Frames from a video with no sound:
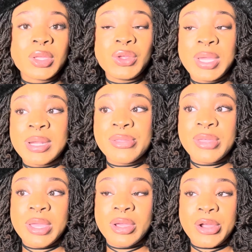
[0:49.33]
You gotta
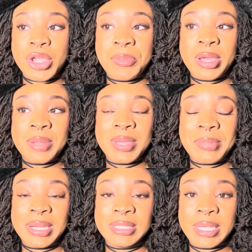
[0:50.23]
think, are you gonna be
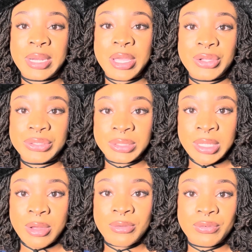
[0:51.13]
maintaining it
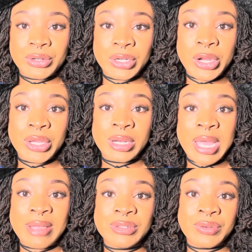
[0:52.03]
yourself, or are you gonna
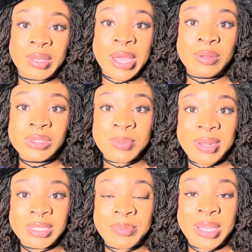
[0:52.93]
have to rely on
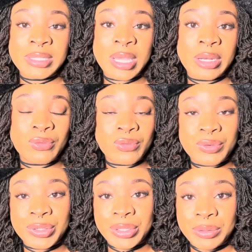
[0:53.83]
somebody to maintain it
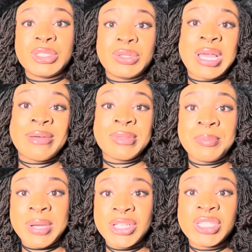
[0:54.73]
for you? Do you have the
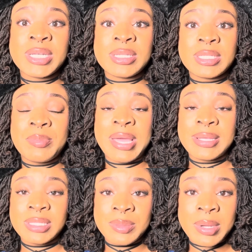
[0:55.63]
budget to pay
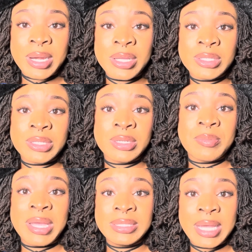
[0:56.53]
somebody to
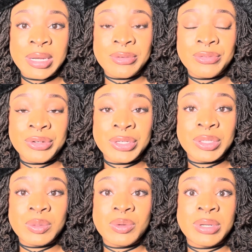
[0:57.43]
maintain it for
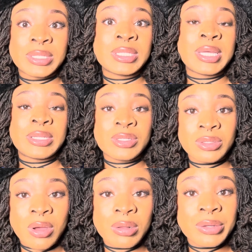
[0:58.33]
you or to
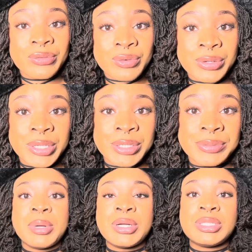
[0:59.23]
install it for you?
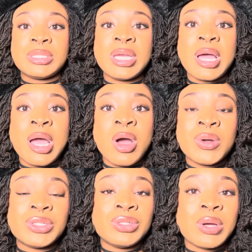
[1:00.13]
Personally, I
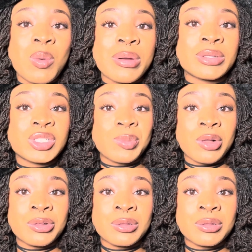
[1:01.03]
always knew I wanted smaller